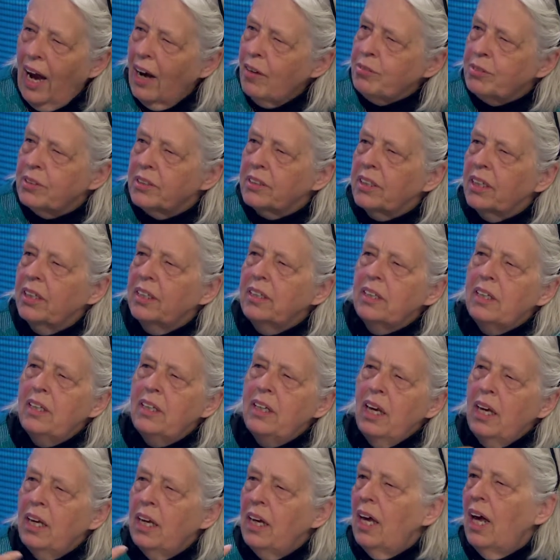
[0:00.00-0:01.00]

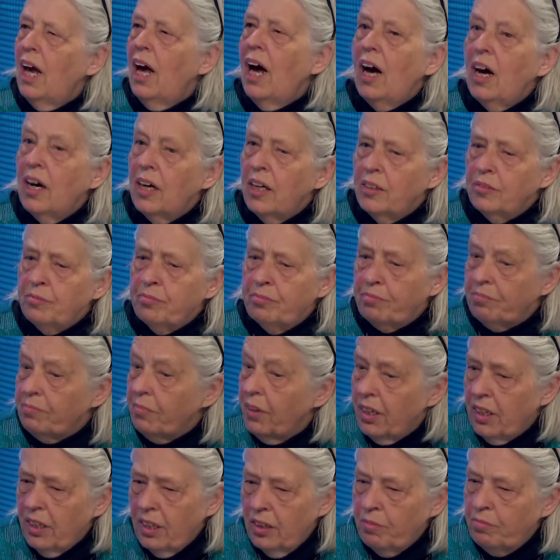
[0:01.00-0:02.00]
African, um,
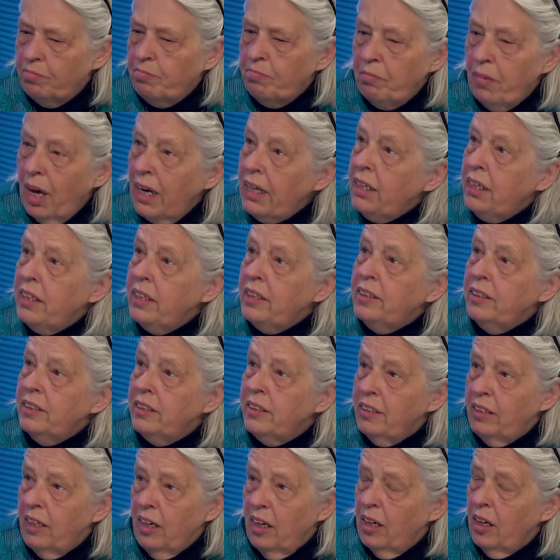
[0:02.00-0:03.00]
many
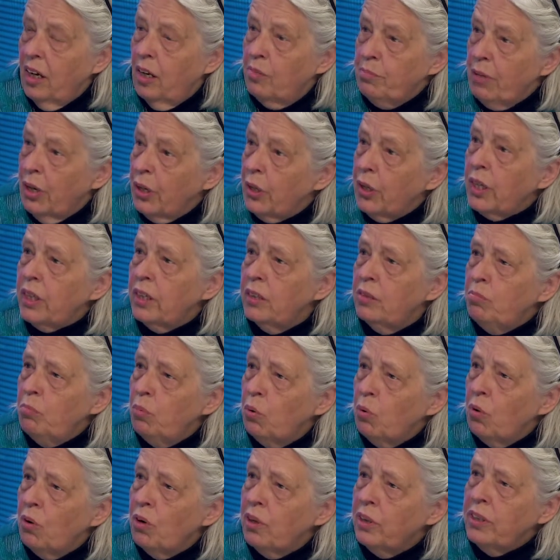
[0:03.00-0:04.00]
American
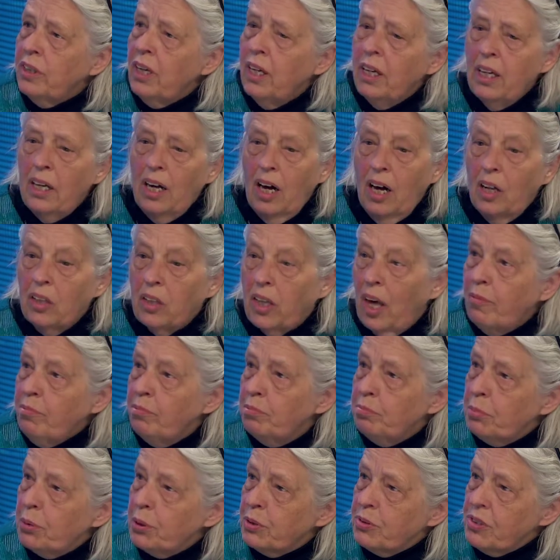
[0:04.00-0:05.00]
born,
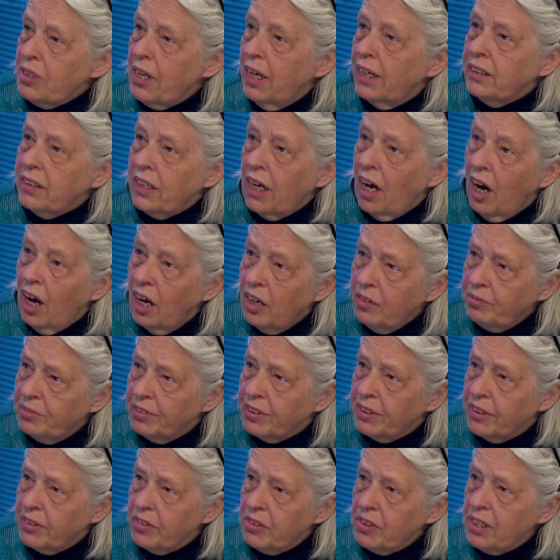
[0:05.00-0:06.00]
11%
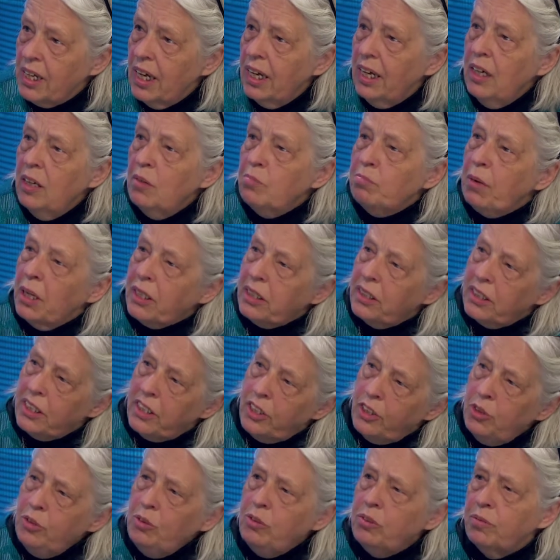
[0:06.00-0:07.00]
converts. But the
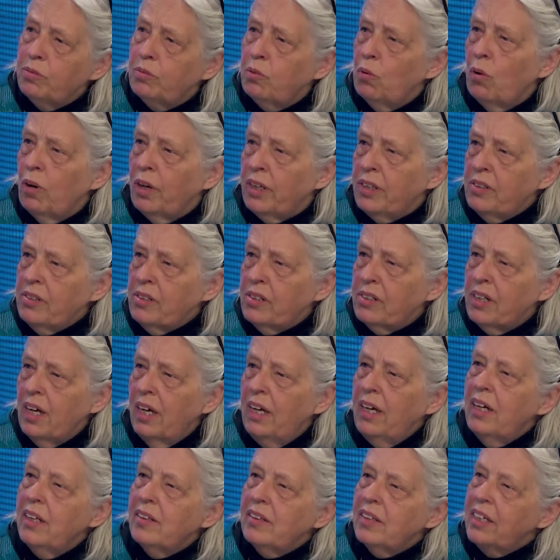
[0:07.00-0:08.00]
youth voice,
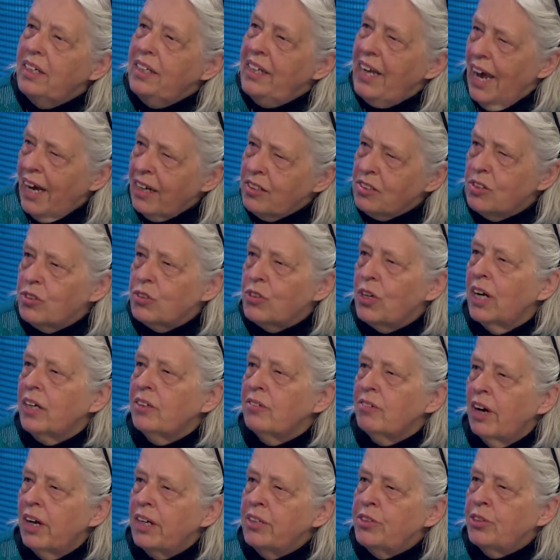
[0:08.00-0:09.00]
the next
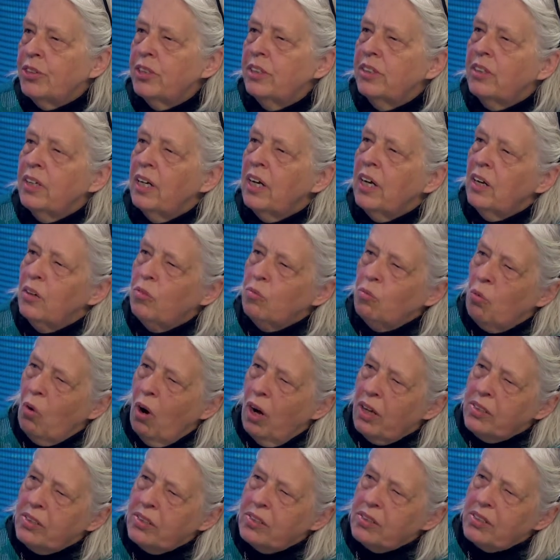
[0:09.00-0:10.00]
generation,
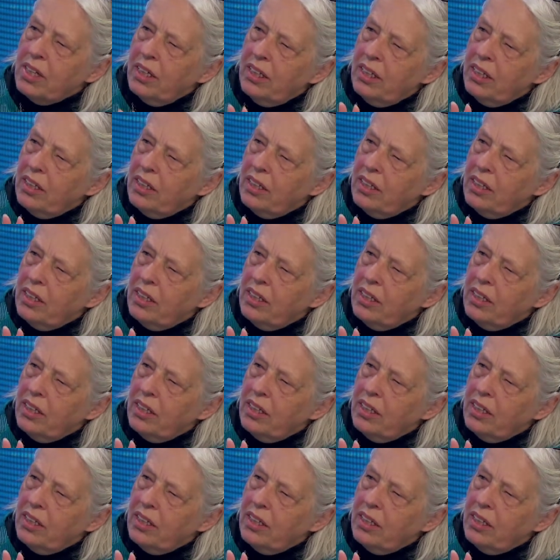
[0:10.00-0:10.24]
was